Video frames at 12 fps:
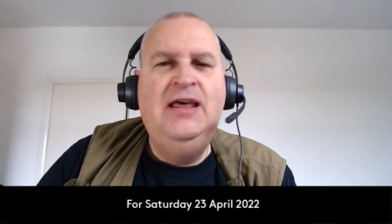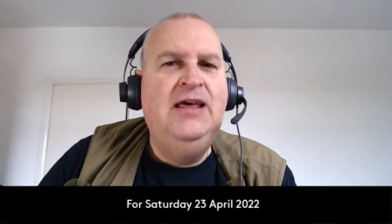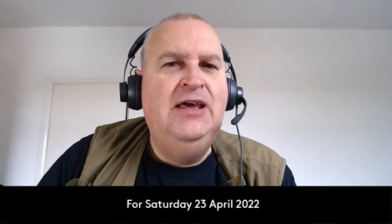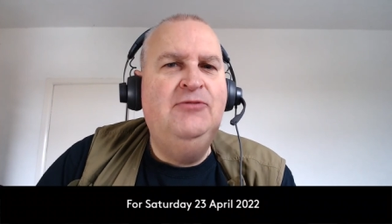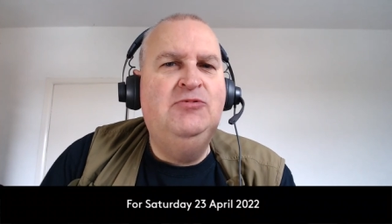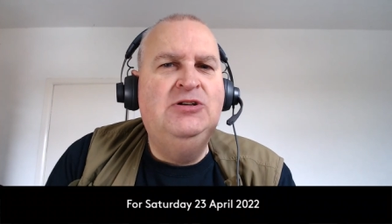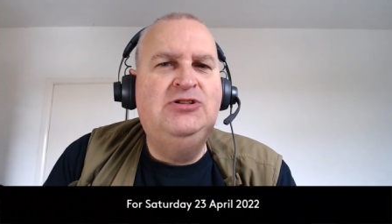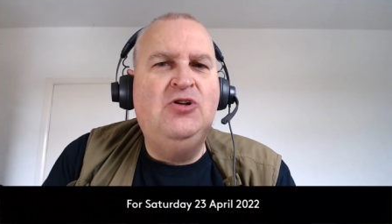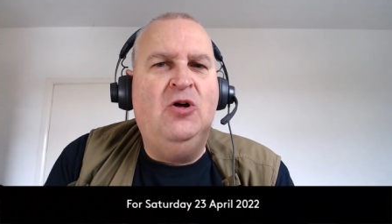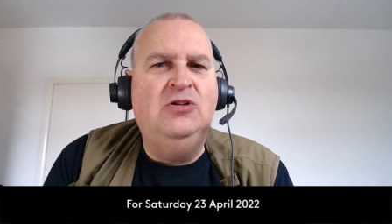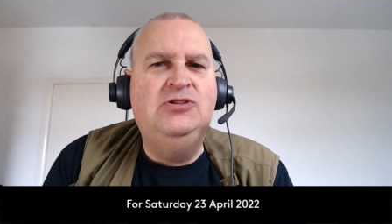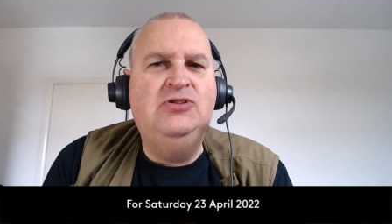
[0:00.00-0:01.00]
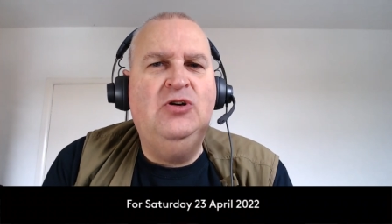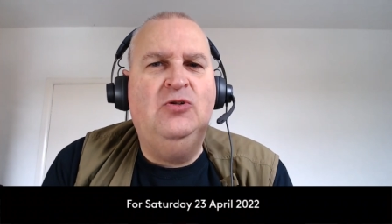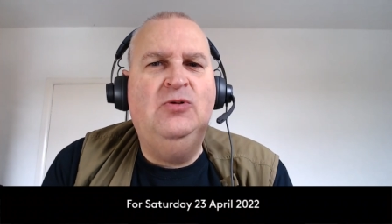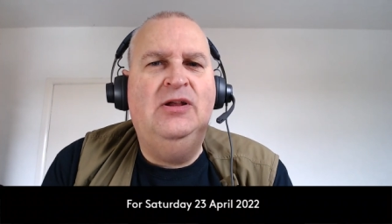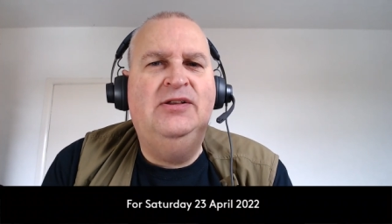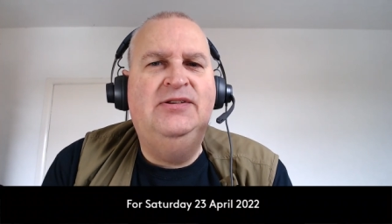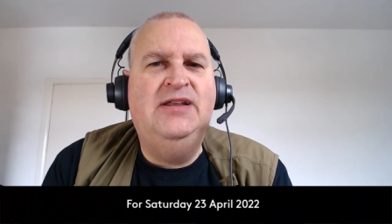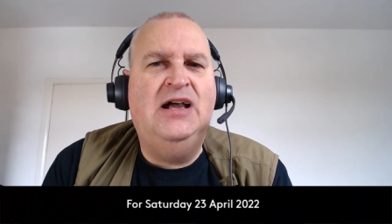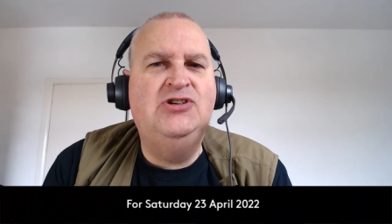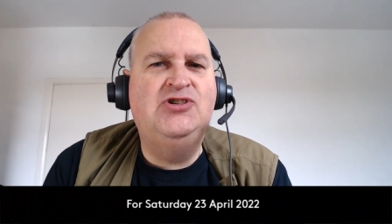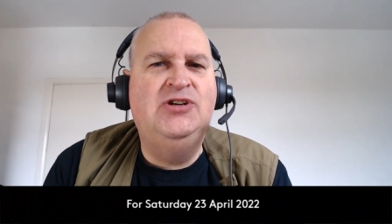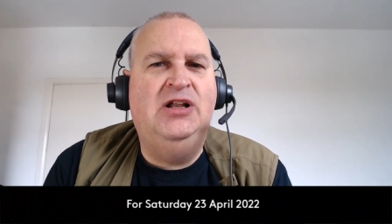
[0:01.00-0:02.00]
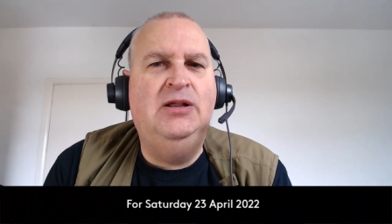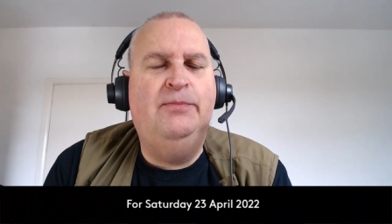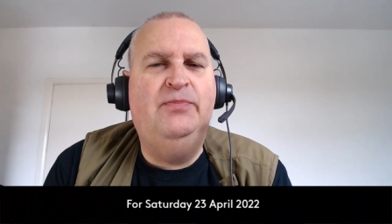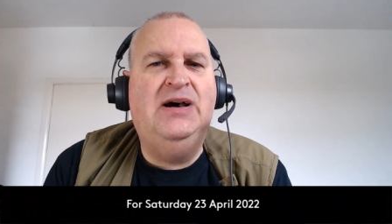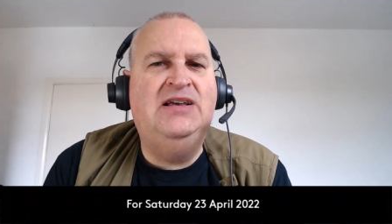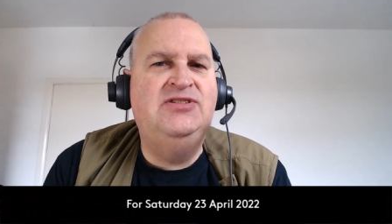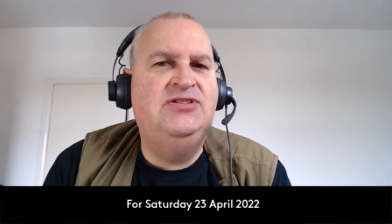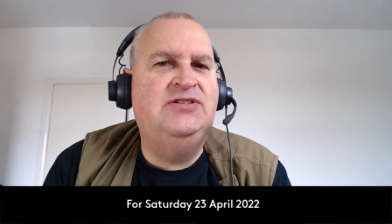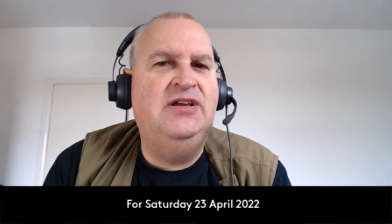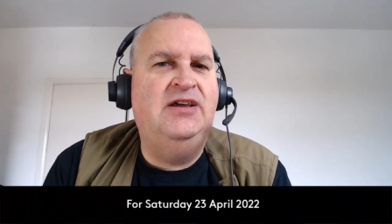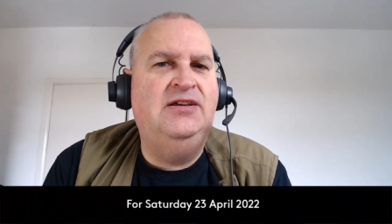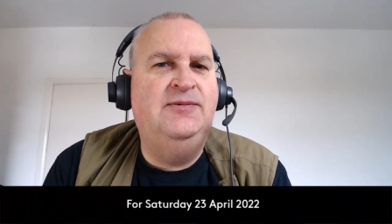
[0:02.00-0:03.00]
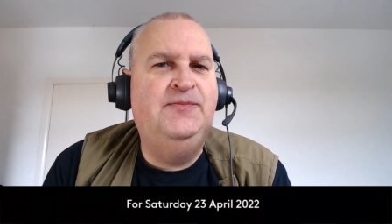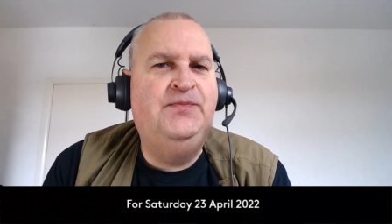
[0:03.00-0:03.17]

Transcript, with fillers: It was also National Bass Day.